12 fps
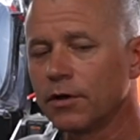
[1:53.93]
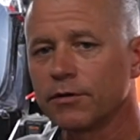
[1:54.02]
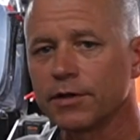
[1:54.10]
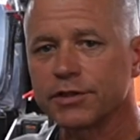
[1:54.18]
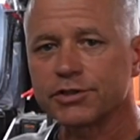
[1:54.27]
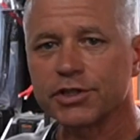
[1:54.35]

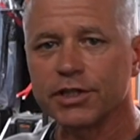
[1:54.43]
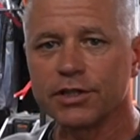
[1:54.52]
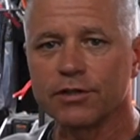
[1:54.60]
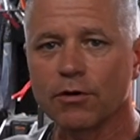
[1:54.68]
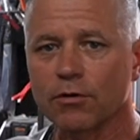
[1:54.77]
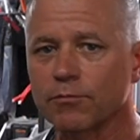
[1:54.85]
they
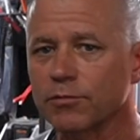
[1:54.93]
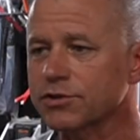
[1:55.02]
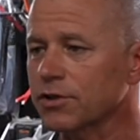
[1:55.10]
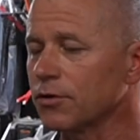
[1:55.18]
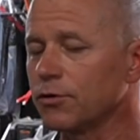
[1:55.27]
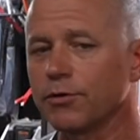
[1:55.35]
cheated on with
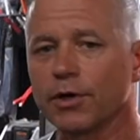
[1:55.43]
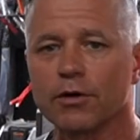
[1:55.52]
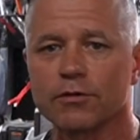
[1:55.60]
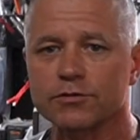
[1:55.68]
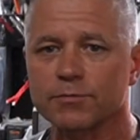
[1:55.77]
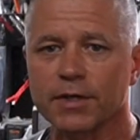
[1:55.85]
some, who
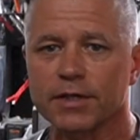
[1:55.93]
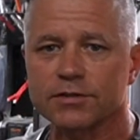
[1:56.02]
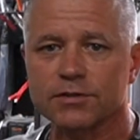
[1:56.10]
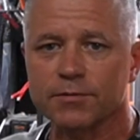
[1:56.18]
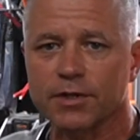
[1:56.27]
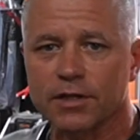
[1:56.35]
knows, man,
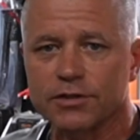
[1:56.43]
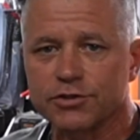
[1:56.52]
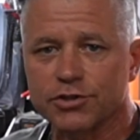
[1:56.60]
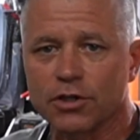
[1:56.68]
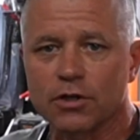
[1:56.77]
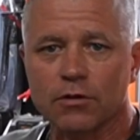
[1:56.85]
some kind of
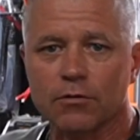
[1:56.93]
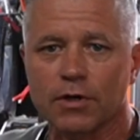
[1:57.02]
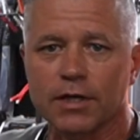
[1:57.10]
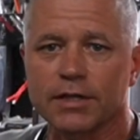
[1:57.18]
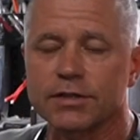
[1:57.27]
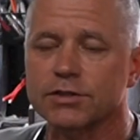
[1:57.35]
junk,
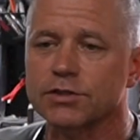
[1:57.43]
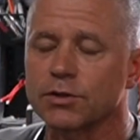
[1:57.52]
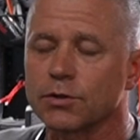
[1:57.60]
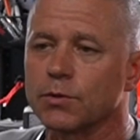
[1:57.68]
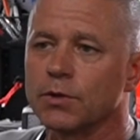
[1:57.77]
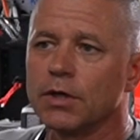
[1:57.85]
right?
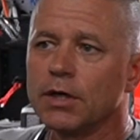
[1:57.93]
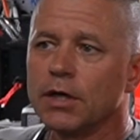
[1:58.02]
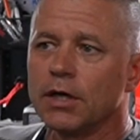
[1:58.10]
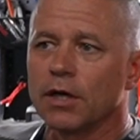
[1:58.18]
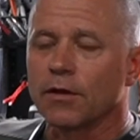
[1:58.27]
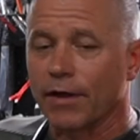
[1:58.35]
So
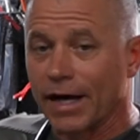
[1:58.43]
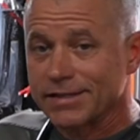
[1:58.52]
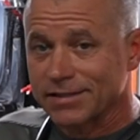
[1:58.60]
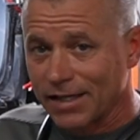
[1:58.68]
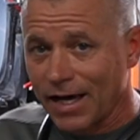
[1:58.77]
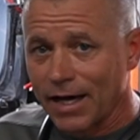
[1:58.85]

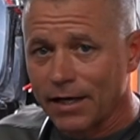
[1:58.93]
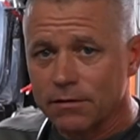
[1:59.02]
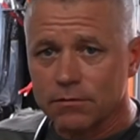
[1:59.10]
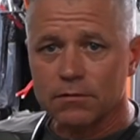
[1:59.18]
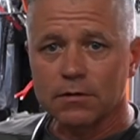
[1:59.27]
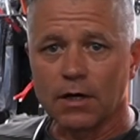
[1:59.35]
that's that.
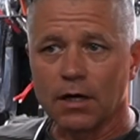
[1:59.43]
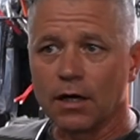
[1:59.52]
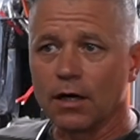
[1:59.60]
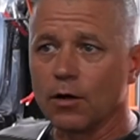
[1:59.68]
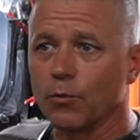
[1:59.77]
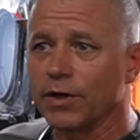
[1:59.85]

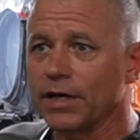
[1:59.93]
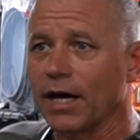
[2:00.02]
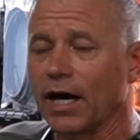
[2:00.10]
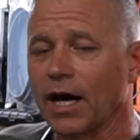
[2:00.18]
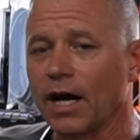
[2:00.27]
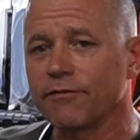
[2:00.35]
We
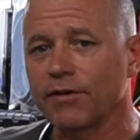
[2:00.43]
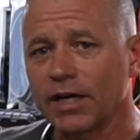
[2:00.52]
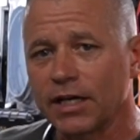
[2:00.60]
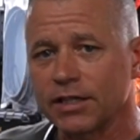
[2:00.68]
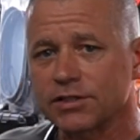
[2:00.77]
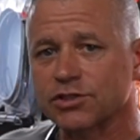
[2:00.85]
have
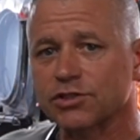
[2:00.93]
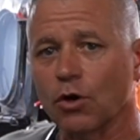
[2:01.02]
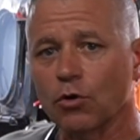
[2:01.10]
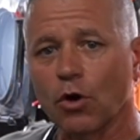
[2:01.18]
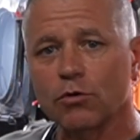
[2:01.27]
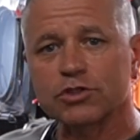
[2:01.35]
a
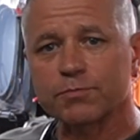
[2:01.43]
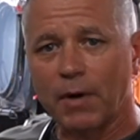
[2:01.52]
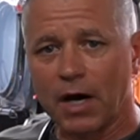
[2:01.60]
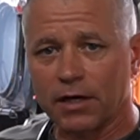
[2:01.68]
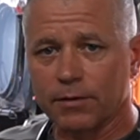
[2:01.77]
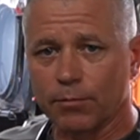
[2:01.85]
solo
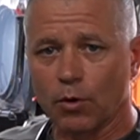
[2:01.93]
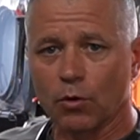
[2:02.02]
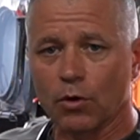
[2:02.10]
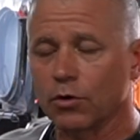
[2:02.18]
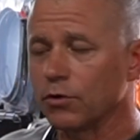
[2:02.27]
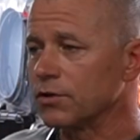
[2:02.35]
spotted
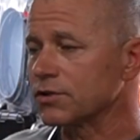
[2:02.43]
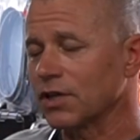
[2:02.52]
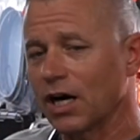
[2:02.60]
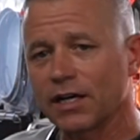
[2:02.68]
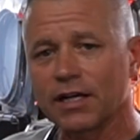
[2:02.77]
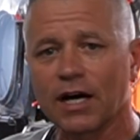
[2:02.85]
boar who is not